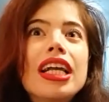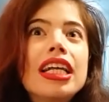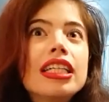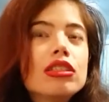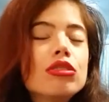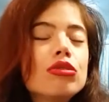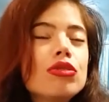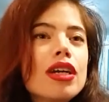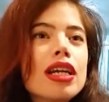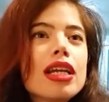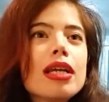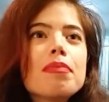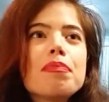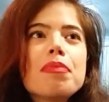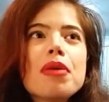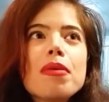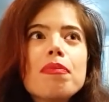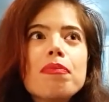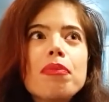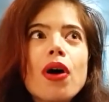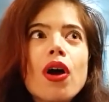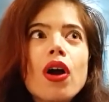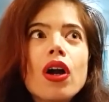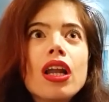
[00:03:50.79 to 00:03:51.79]
Israeli
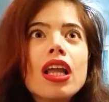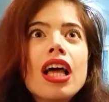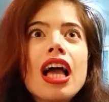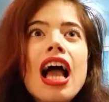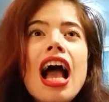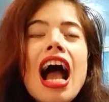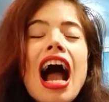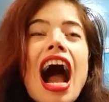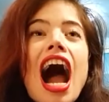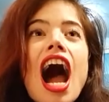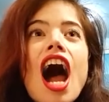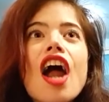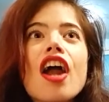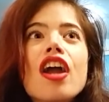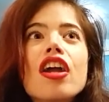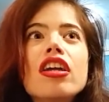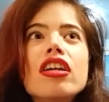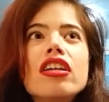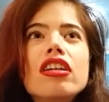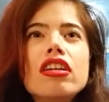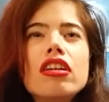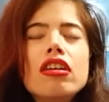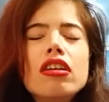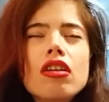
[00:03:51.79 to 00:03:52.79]
people
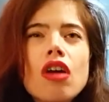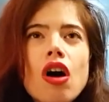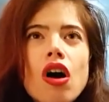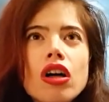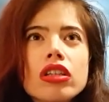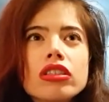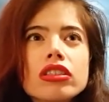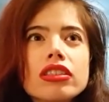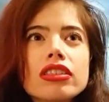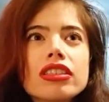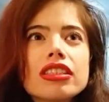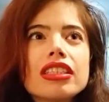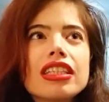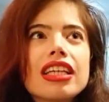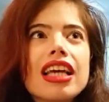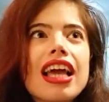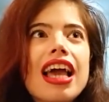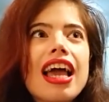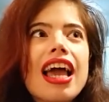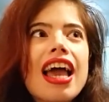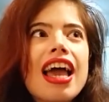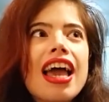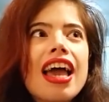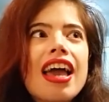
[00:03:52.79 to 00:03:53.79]
are not
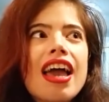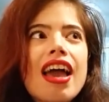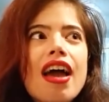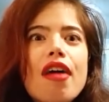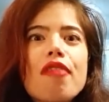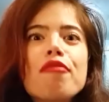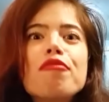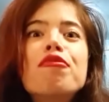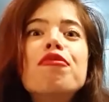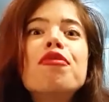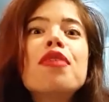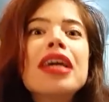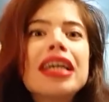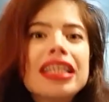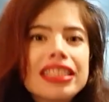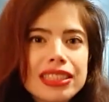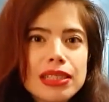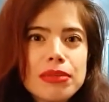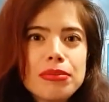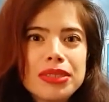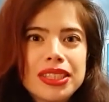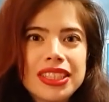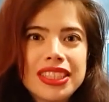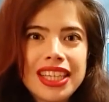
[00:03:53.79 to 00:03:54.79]

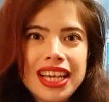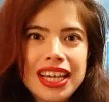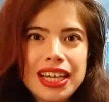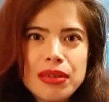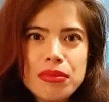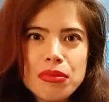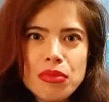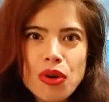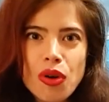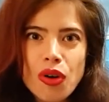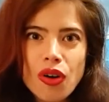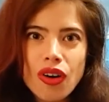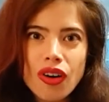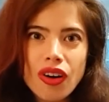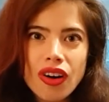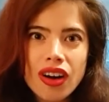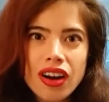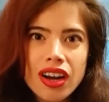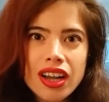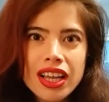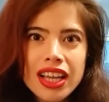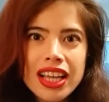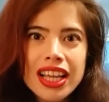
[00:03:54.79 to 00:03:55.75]
victims anymore.